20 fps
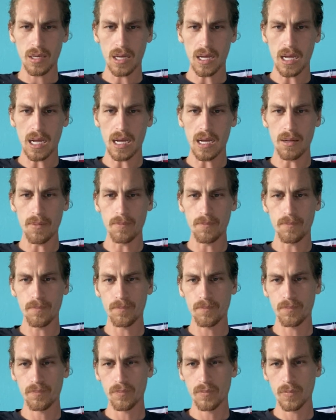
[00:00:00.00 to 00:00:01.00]

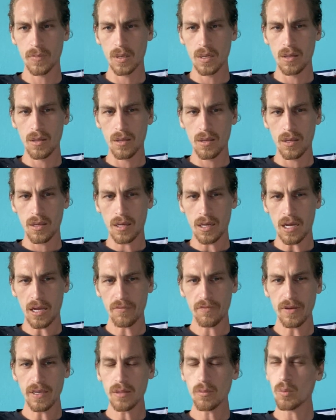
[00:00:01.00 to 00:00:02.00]
I
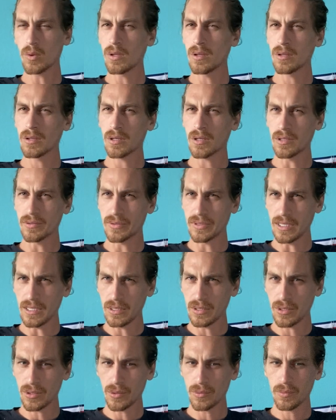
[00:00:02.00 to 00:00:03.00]
think it will
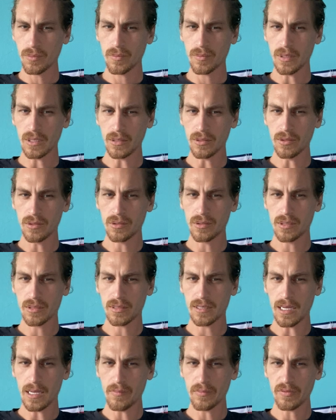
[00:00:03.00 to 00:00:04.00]
continue, the good
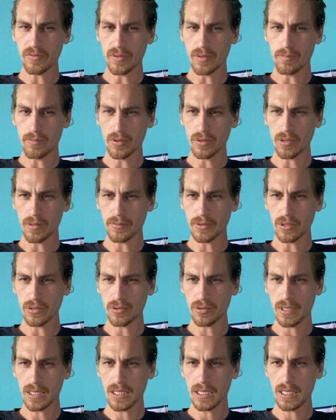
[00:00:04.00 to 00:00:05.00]
times for the put option
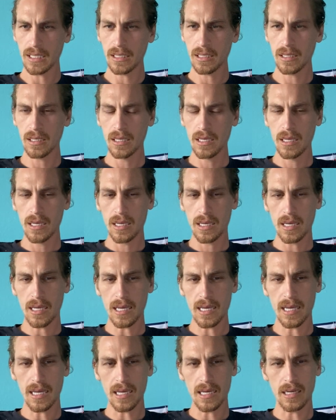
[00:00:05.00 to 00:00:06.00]
trading,
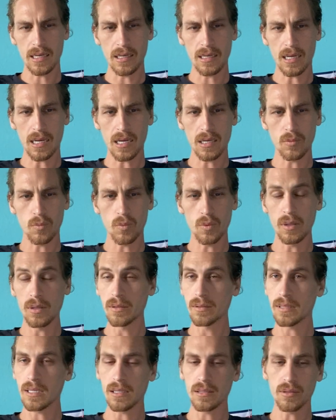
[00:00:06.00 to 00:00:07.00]
and I will
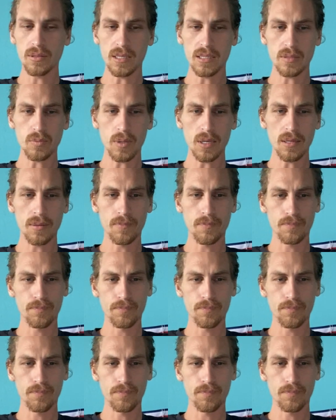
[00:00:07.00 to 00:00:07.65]
tell you guys why.